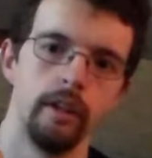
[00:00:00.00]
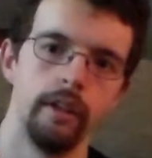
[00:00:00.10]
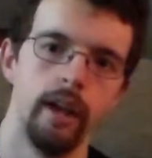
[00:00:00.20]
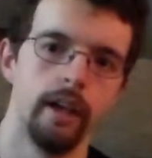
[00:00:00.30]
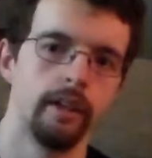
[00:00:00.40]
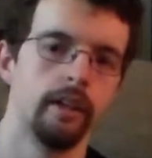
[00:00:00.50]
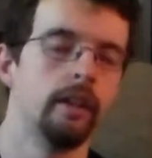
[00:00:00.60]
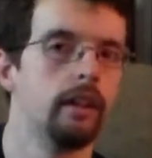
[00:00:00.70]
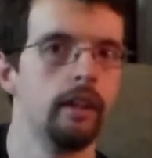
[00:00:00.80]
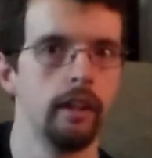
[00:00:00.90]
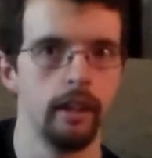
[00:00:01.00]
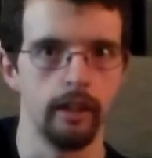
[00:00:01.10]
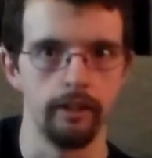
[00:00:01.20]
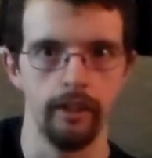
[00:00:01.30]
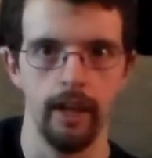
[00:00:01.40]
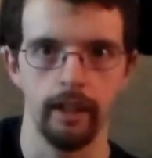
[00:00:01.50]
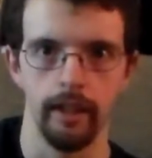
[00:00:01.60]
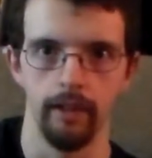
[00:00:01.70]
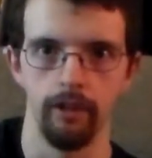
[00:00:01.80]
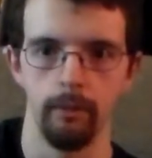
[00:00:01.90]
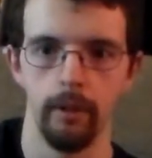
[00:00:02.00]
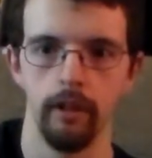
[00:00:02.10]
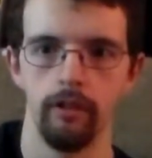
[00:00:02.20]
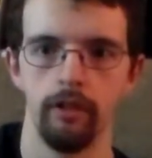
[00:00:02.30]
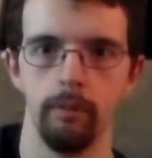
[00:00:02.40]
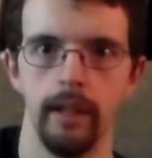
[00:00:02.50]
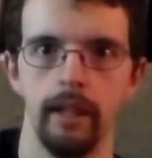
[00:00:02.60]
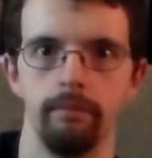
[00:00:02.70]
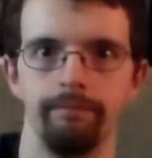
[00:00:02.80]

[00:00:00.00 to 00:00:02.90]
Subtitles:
not exactly as it appears to be.